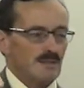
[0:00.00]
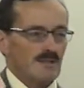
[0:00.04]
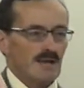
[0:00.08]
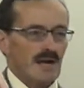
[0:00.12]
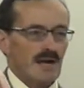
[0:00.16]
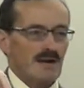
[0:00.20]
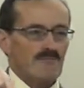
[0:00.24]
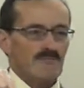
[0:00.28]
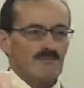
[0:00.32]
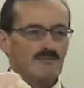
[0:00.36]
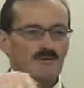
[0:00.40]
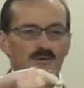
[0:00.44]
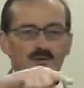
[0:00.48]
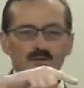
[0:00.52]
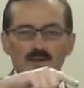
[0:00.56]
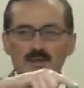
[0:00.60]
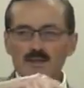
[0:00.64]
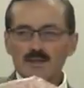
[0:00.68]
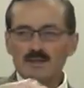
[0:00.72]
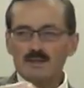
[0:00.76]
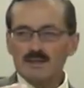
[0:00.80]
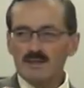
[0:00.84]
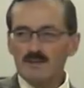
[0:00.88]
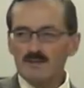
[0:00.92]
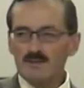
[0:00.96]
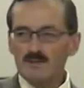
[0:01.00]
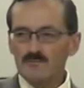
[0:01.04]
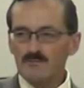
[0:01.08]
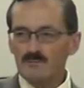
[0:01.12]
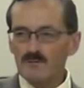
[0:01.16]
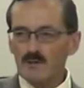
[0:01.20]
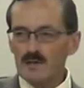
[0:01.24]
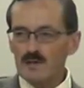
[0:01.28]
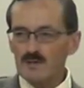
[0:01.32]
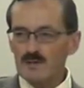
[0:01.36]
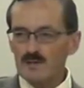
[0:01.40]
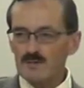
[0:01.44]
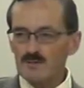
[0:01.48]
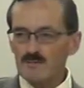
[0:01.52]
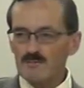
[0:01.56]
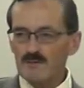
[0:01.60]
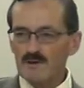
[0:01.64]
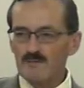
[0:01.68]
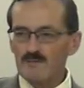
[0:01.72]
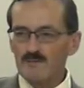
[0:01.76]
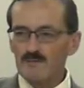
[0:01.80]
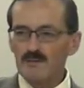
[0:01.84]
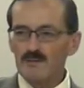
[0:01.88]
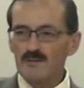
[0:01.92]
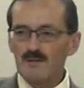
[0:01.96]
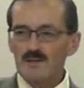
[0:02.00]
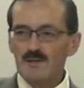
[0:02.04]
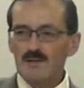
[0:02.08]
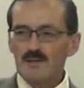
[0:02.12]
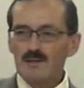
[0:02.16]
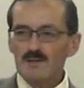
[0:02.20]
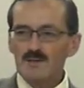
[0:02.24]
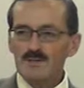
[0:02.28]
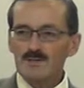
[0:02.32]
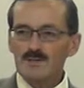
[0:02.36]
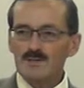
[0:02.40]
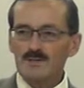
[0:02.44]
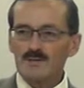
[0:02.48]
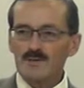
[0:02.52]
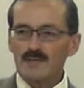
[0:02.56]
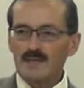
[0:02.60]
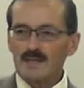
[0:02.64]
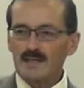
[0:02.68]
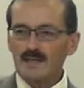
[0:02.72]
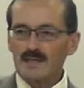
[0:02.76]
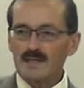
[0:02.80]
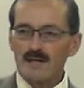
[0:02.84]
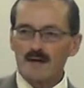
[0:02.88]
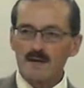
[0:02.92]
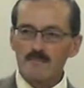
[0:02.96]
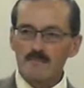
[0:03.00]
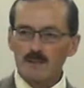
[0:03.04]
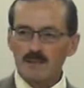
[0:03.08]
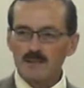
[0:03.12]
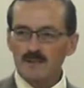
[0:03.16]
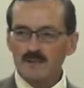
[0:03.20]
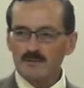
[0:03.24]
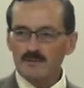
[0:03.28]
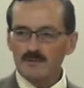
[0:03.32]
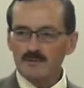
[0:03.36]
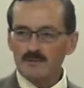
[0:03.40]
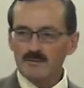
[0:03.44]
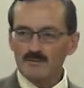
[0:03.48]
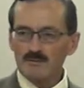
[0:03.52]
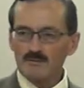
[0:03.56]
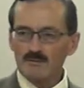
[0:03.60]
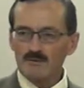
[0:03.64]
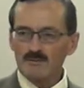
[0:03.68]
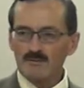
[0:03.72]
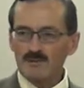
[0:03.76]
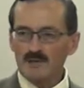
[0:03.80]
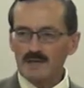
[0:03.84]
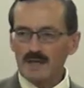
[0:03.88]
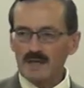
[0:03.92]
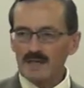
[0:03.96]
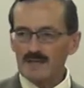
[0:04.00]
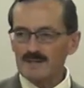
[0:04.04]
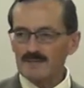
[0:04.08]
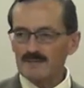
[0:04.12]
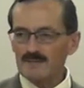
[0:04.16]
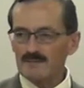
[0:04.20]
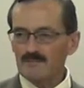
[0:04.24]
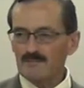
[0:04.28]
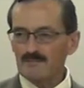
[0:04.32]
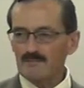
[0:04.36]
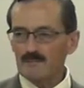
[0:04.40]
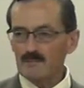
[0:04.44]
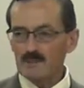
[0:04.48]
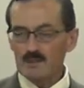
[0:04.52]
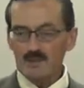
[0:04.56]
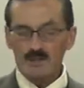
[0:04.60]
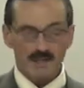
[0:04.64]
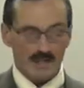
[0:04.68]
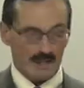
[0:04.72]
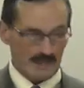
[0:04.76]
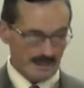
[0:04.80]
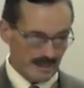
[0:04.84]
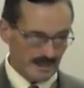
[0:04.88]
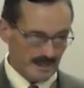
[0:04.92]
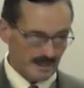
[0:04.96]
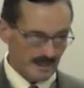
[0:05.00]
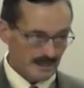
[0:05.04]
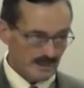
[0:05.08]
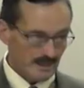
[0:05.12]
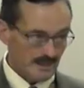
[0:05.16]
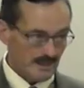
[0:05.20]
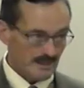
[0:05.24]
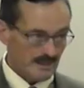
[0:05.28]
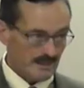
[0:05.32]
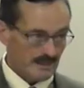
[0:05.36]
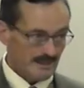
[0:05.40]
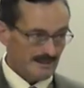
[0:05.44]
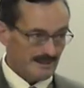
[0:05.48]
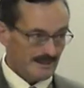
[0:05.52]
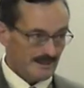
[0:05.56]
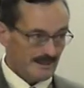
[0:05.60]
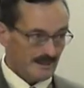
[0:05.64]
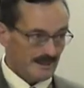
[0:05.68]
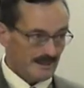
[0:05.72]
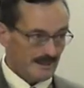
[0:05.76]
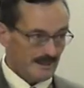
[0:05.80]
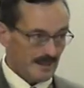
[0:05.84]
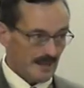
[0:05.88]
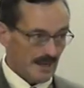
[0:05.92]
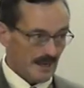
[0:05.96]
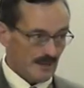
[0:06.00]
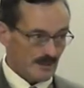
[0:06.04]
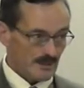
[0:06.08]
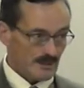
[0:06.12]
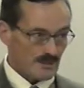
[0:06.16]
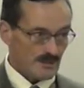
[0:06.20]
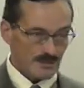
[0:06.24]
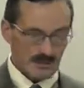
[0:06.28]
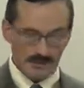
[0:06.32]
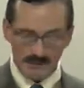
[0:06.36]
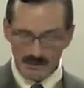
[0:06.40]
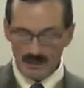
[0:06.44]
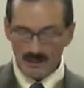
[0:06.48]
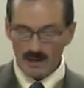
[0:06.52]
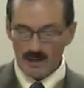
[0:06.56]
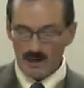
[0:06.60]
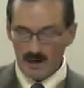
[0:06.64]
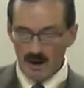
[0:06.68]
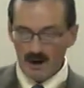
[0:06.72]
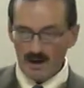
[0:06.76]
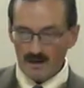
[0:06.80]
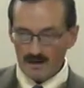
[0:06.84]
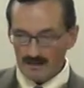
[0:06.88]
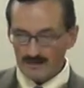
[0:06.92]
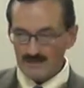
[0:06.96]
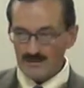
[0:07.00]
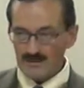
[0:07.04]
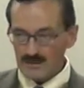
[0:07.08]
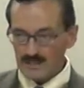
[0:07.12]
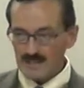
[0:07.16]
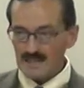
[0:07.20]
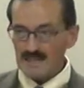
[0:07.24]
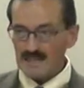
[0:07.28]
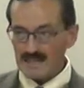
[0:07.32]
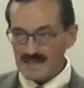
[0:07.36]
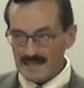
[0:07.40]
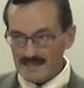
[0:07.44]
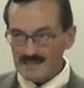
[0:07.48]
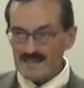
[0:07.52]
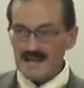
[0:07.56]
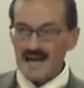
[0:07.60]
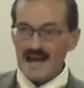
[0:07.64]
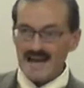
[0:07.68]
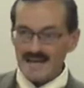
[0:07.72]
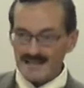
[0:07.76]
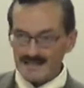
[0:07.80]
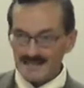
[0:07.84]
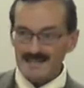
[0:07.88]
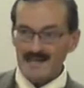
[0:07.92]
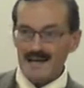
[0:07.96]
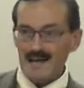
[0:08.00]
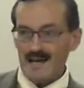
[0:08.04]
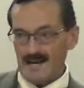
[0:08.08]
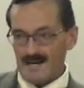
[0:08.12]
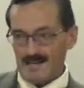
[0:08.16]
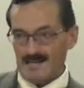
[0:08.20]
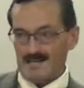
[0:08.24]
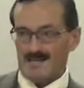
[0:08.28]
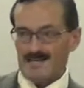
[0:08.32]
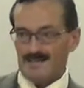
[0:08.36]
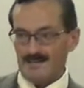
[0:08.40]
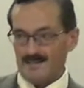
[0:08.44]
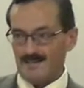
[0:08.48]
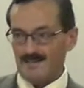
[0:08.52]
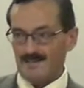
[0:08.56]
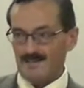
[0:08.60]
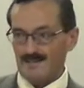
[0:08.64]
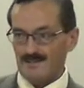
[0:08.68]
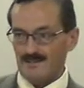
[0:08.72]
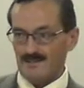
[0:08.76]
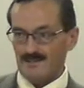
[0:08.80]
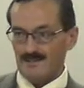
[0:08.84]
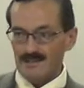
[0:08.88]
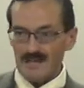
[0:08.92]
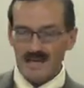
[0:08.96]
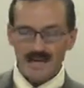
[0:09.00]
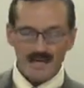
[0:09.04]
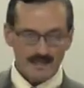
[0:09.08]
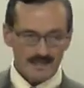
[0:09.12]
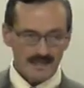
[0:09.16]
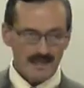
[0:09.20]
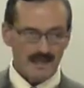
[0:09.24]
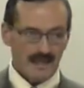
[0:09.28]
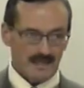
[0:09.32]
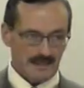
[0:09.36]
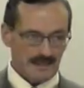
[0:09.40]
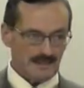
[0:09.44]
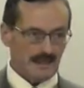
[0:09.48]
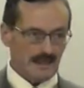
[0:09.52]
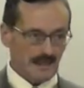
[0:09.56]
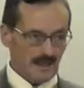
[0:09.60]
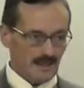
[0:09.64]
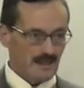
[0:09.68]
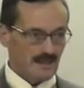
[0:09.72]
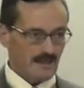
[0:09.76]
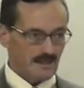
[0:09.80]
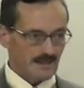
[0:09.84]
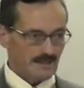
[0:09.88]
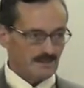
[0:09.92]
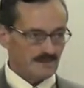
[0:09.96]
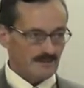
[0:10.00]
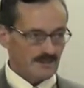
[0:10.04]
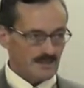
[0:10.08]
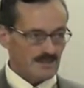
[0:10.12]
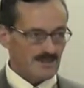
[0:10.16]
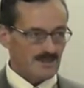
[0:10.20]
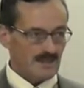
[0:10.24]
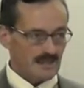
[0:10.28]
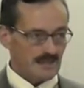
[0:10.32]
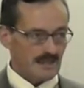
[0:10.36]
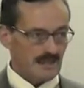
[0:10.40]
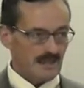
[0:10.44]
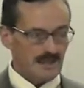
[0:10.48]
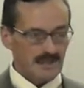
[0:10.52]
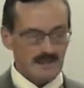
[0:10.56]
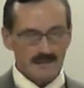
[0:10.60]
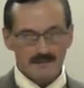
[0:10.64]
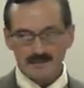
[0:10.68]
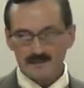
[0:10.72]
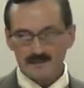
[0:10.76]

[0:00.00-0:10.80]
diverting the Euphrates River so they could come in under the river gate, which they did, and, just, and conquered the city that night. That night they conquered the city.